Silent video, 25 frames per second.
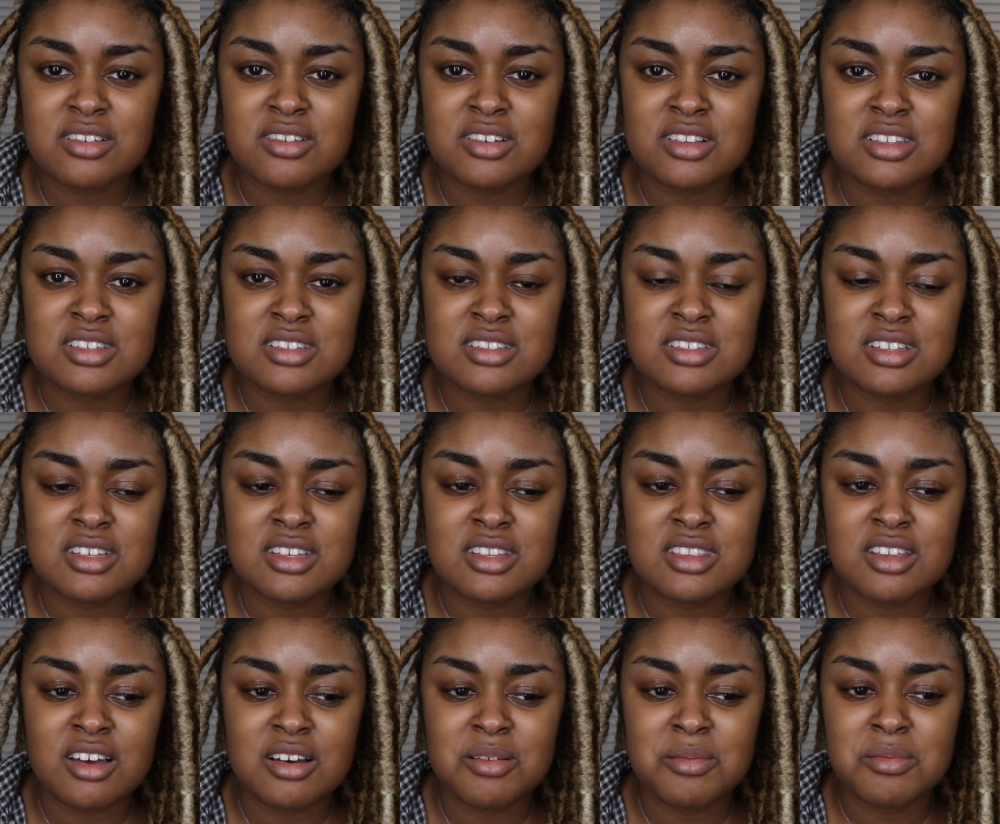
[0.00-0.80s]
on this
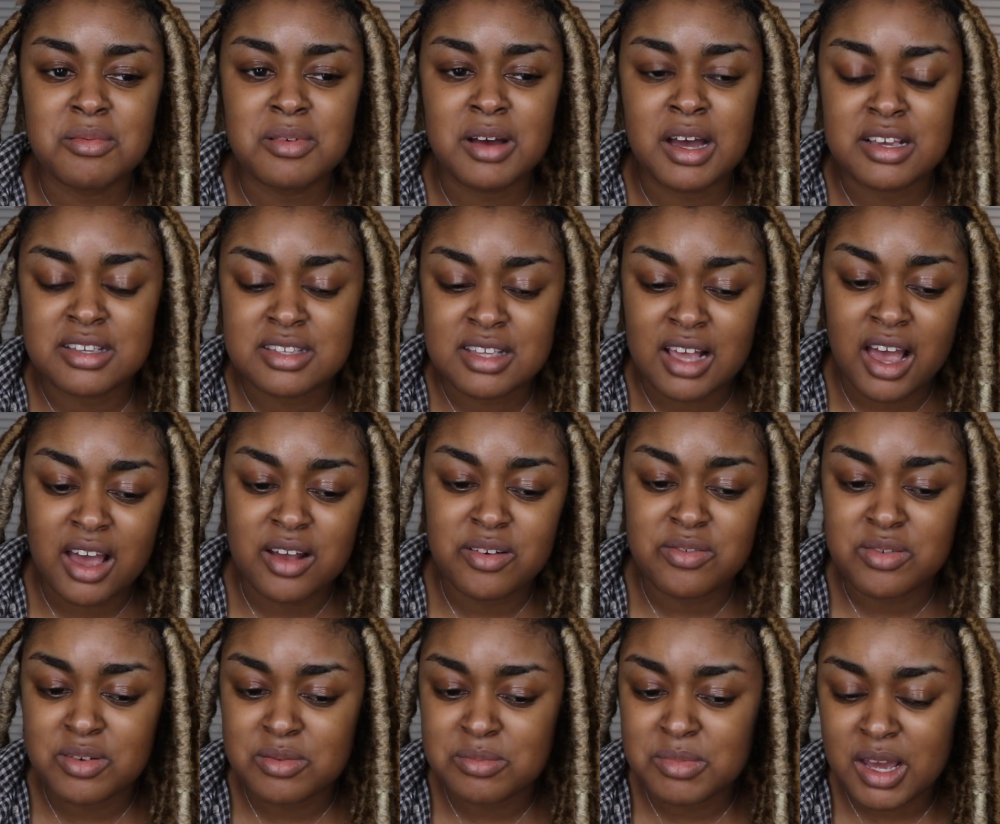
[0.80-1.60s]
length, aside
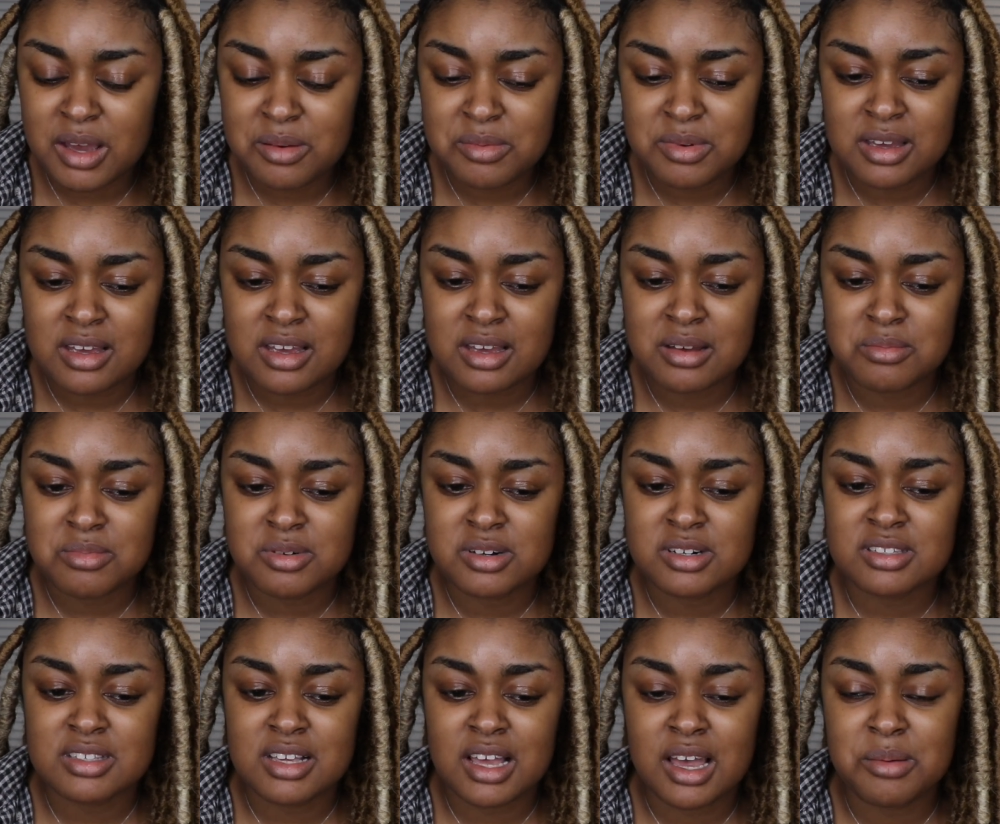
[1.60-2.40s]
from not being able to
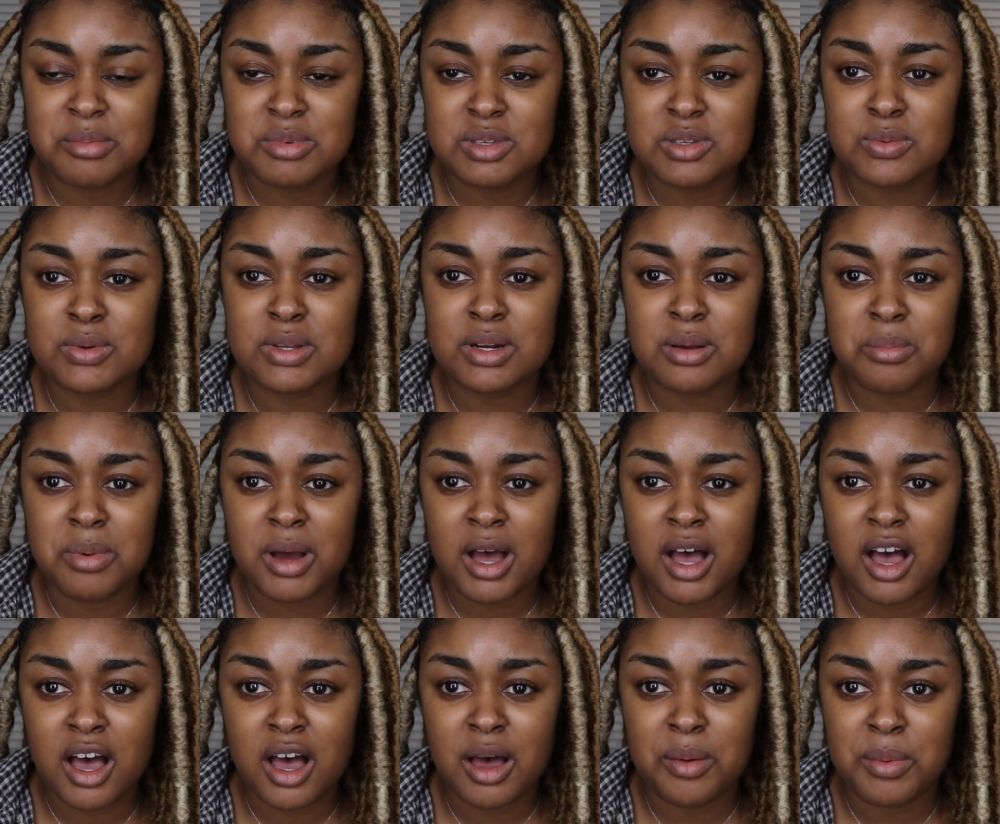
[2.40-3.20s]
decide between a
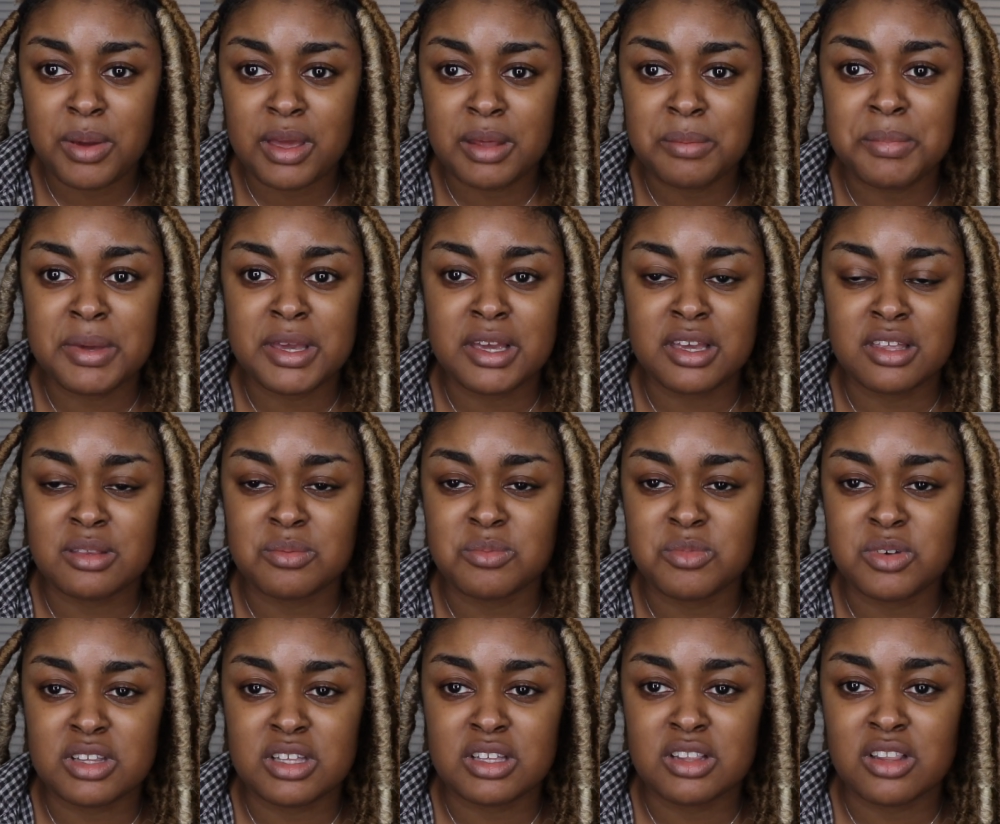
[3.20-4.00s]
bob and making them
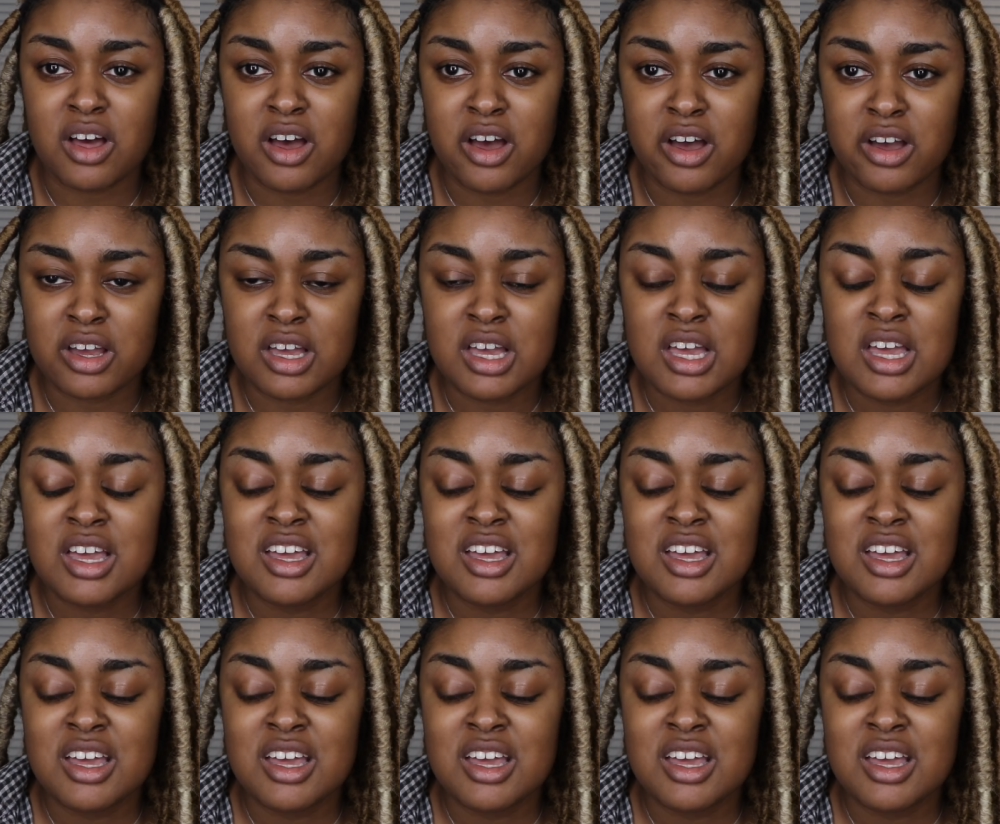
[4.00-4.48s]
really long,